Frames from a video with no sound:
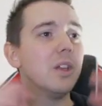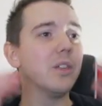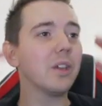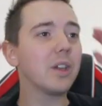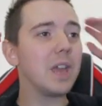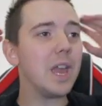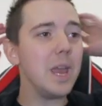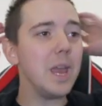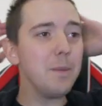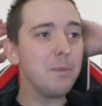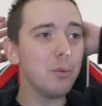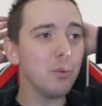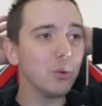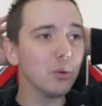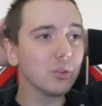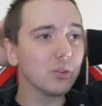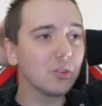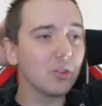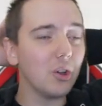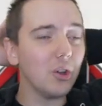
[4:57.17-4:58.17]
The keeper
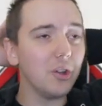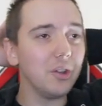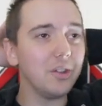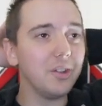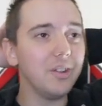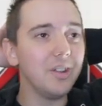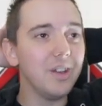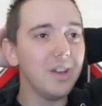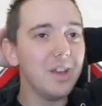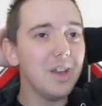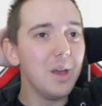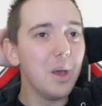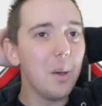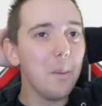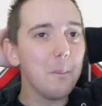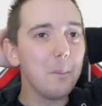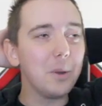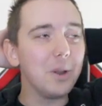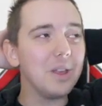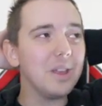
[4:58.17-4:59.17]
was done.
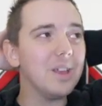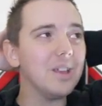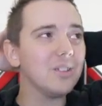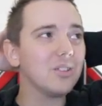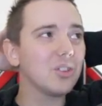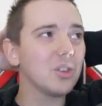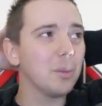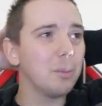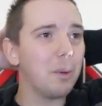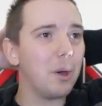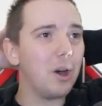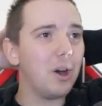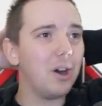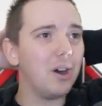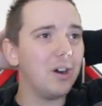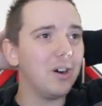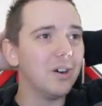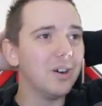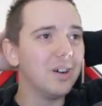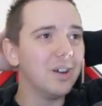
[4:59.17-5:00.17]
but it hits the
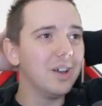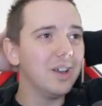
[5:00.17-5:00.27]
bar.